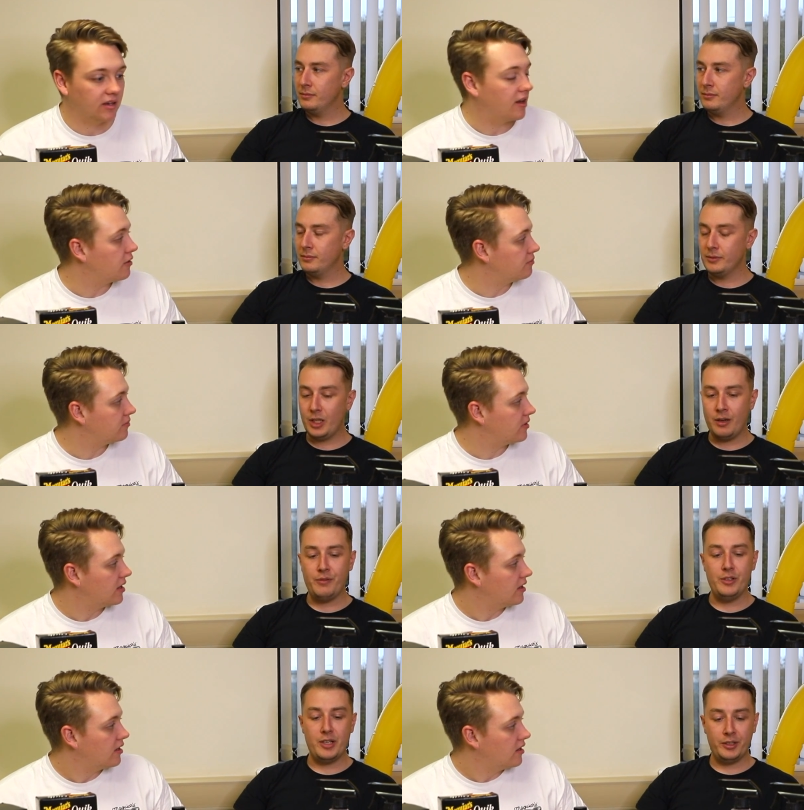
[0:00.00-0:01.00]
Speaker 1: you know...
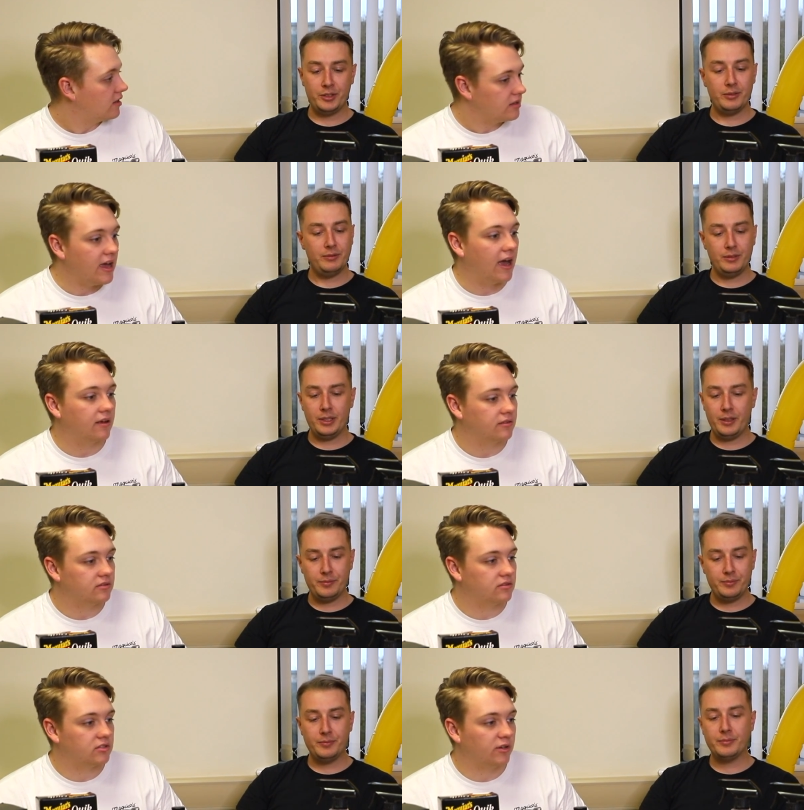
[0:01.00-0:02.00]
confuse us. Yeah, yeah,
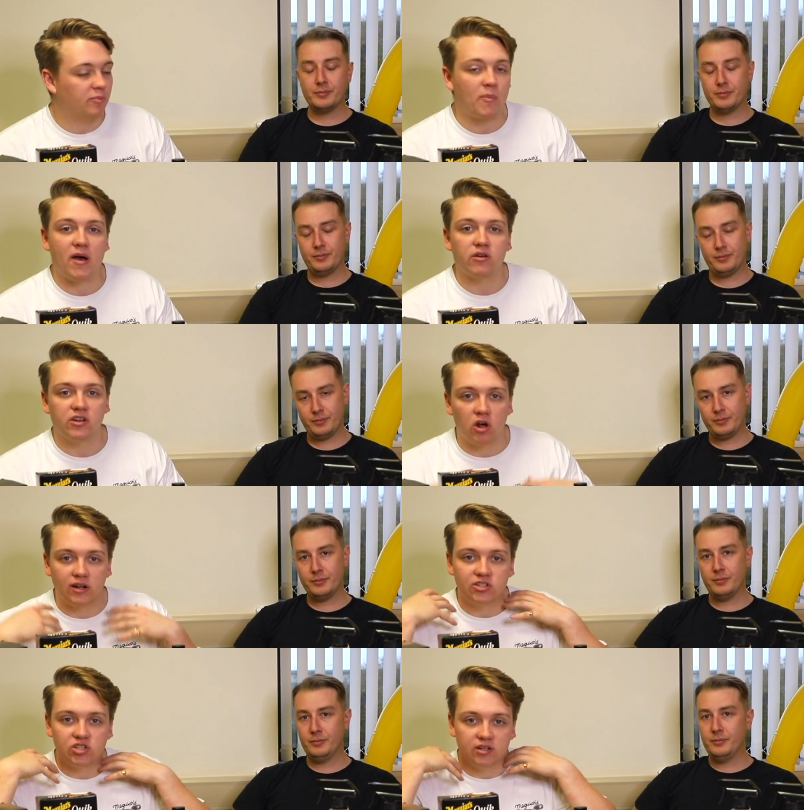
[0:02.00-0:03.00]
to really propel your
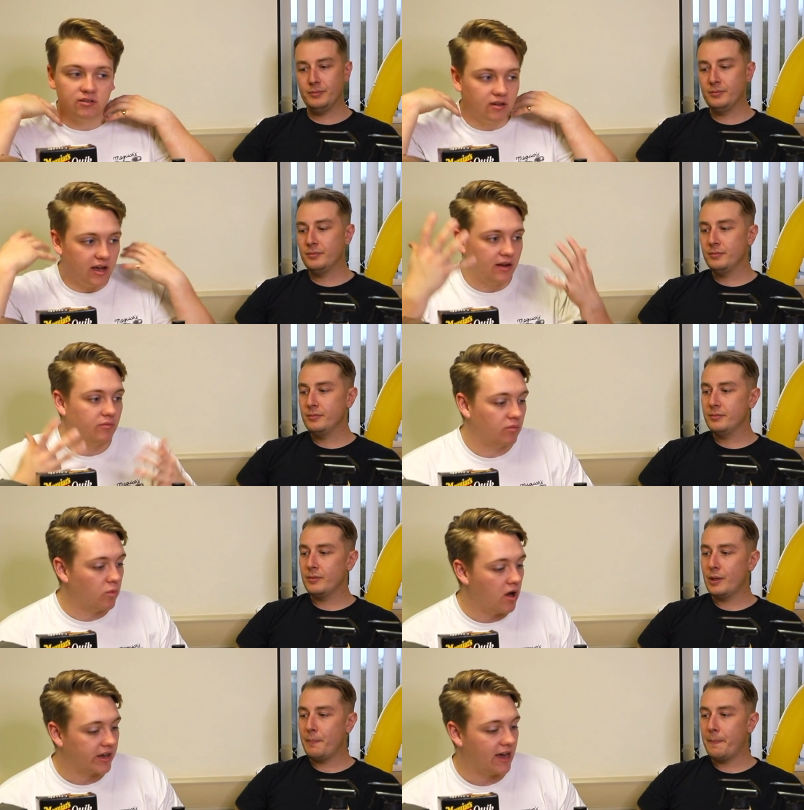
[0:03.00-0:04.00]
knowledge and, and
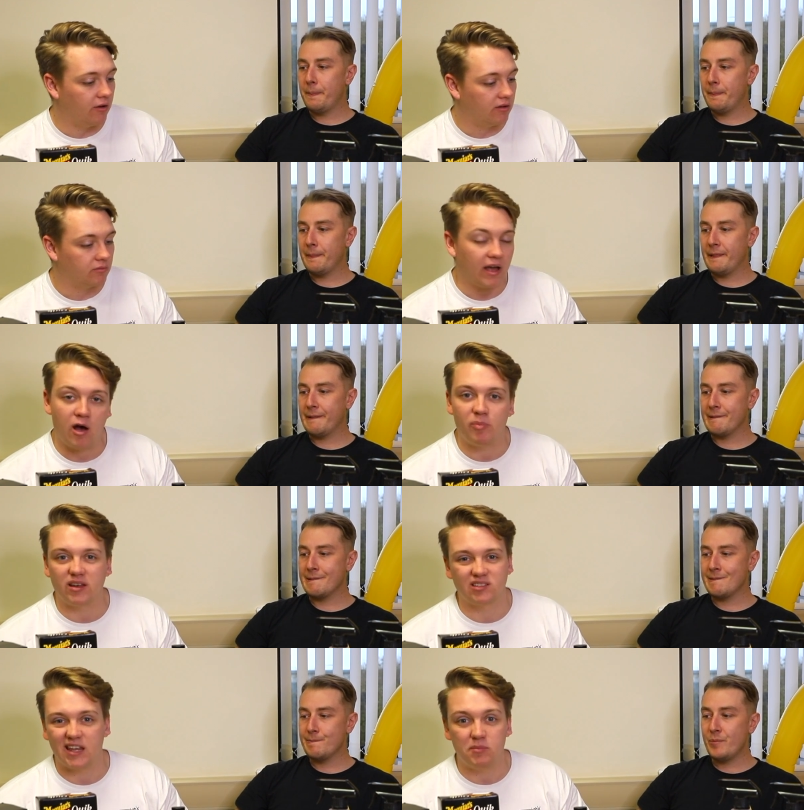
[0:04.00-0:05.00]
work out how
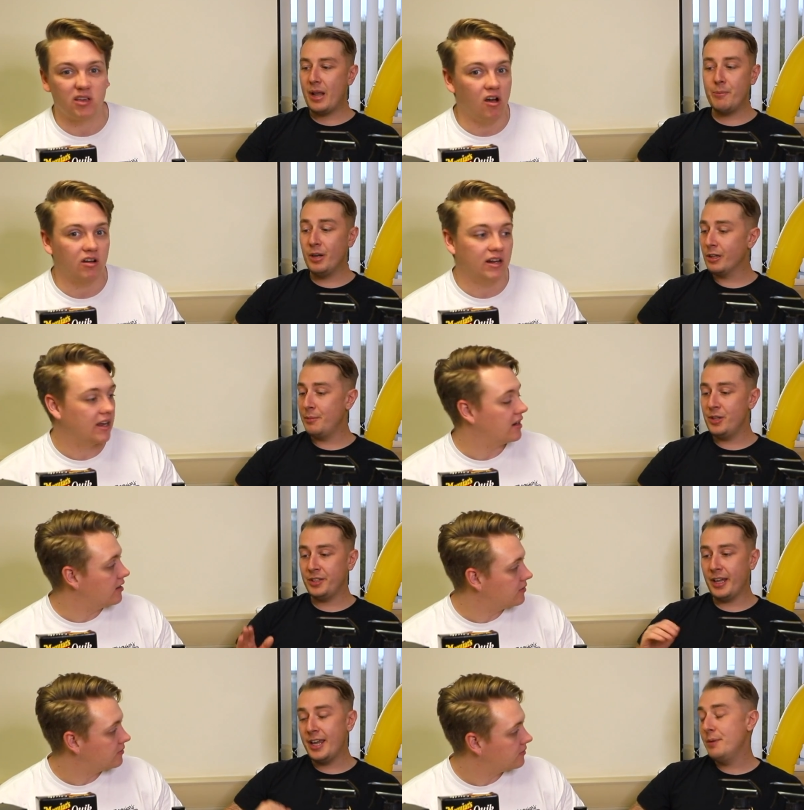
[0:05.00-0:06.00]
best to keep your car. And we're not going to
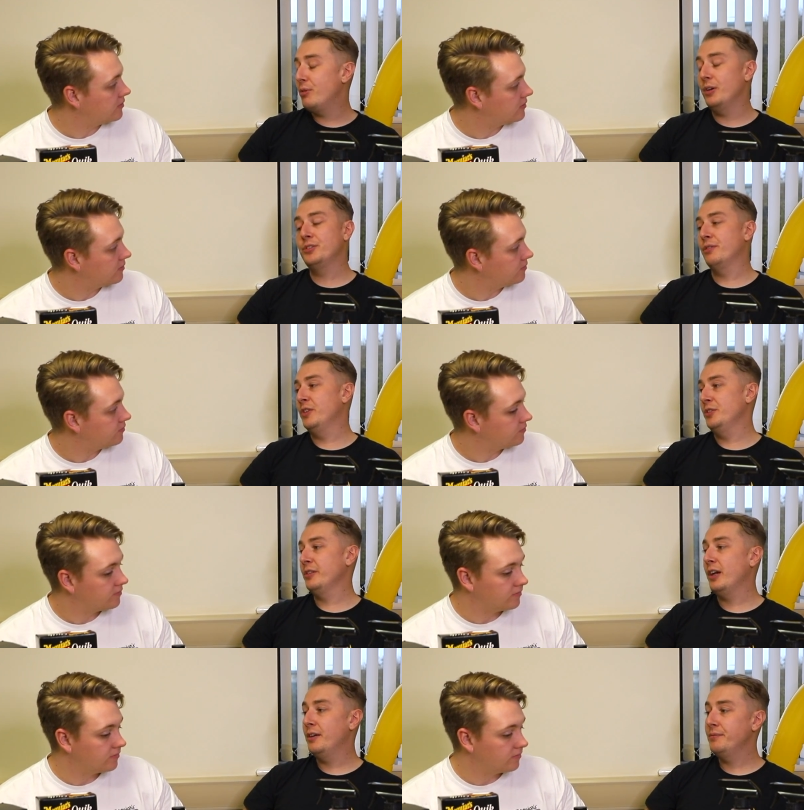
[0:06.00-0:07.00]
be using any pro stuff on
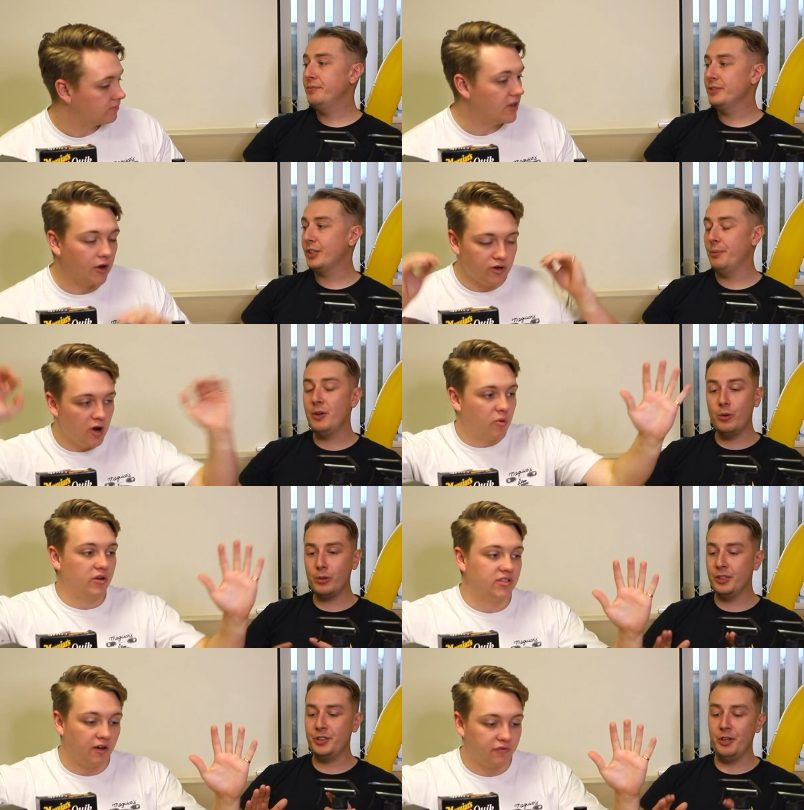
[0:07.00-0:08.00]
your car. No, no pro
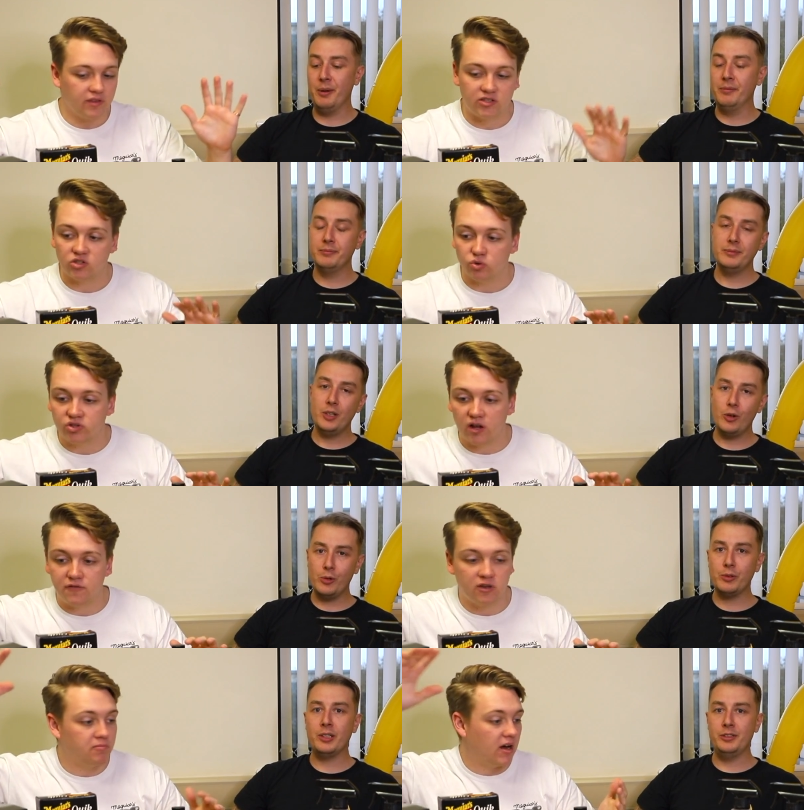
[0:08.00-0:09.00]
consumer. stuff. This is all stuff
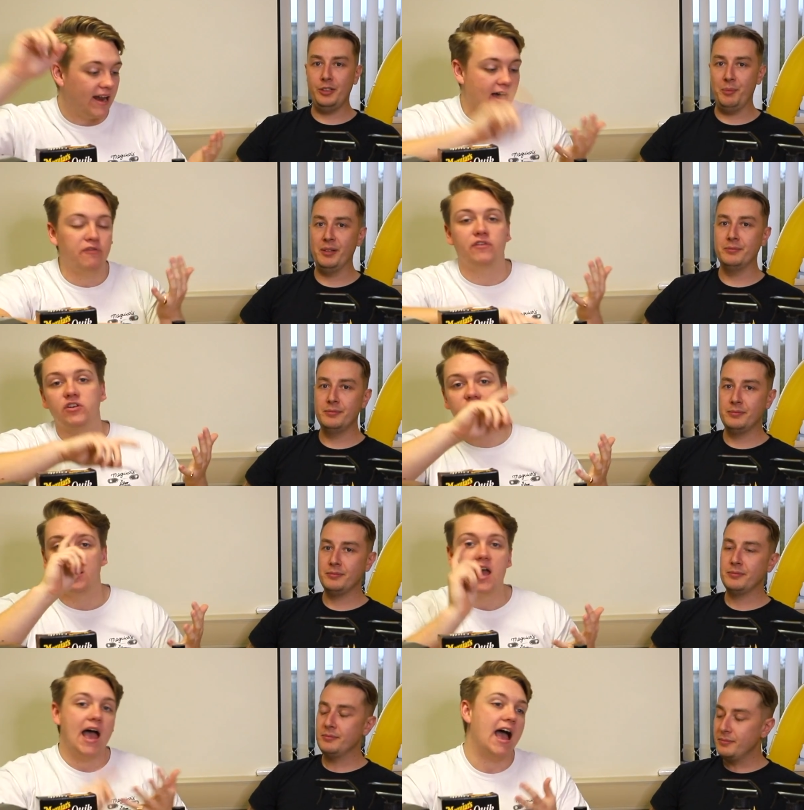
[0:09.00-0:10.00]
all you can consumer. buy
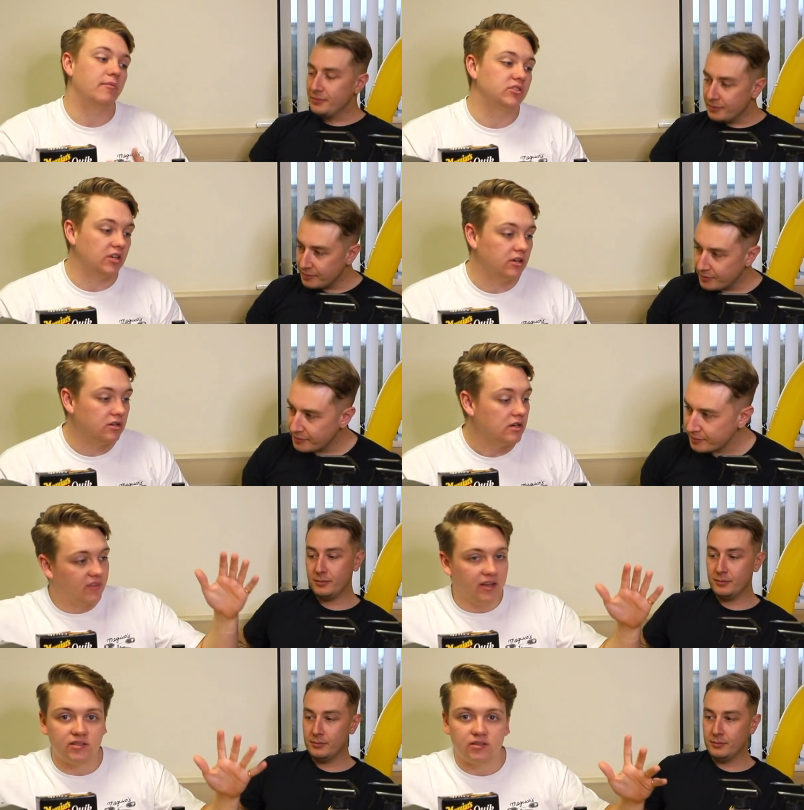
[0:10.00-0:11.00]
Halfords, Amazon.
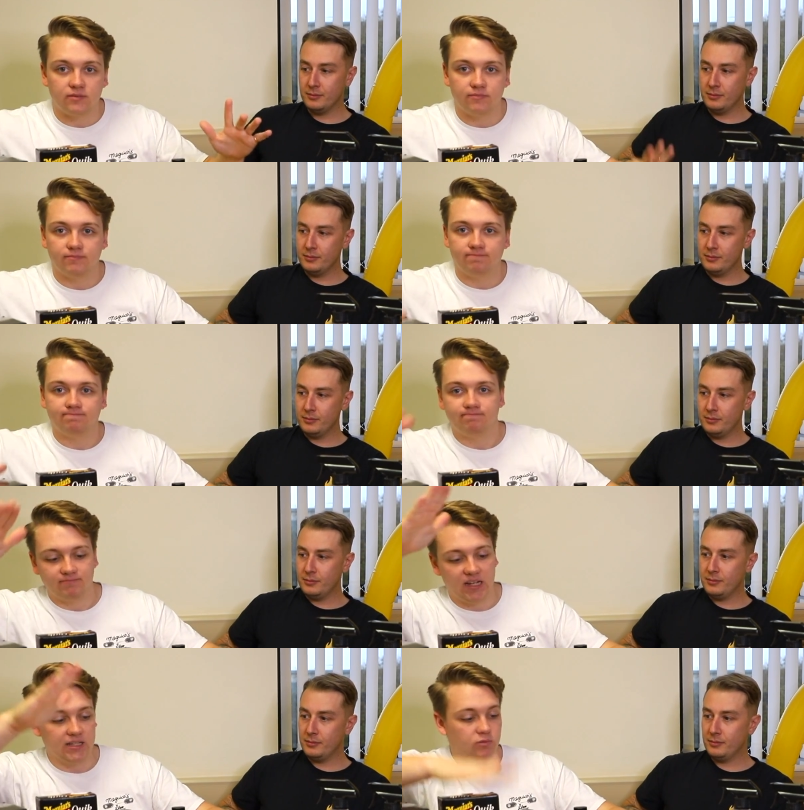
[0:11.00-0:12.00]
This
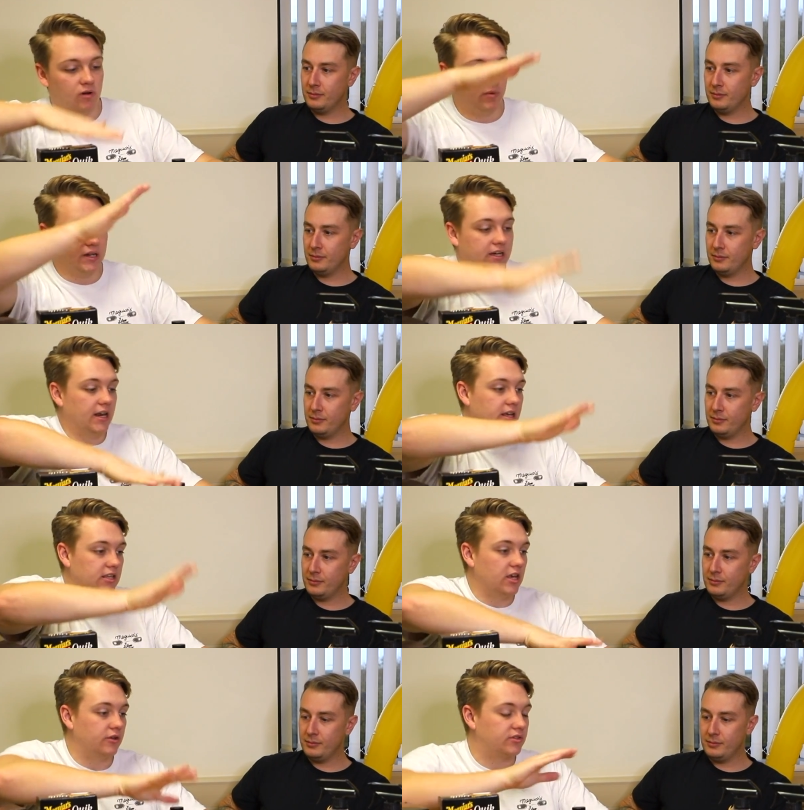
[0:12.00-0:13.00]
is what we're going
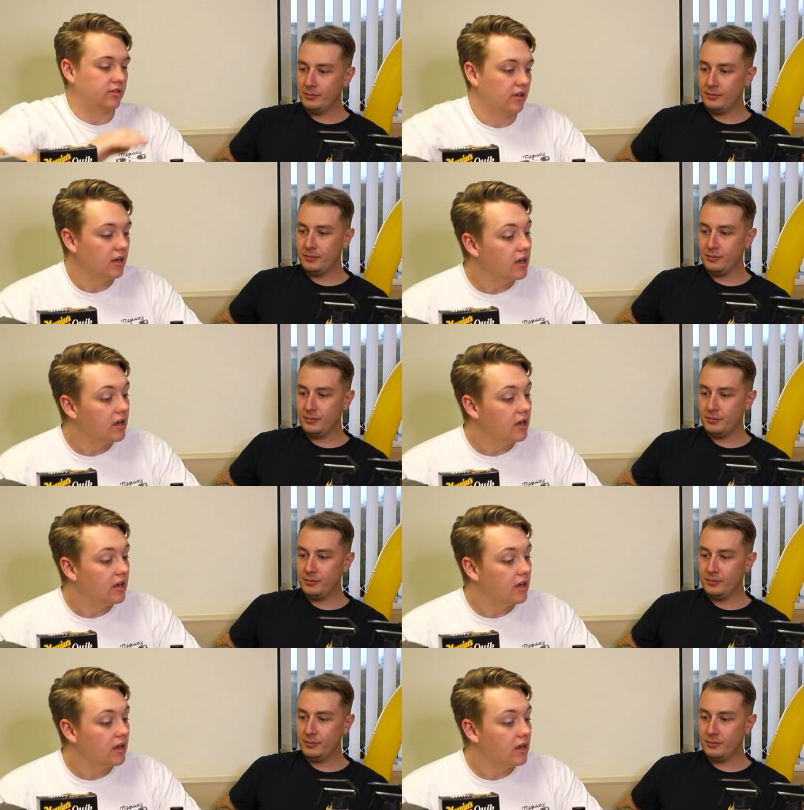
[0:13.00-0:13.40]
to use.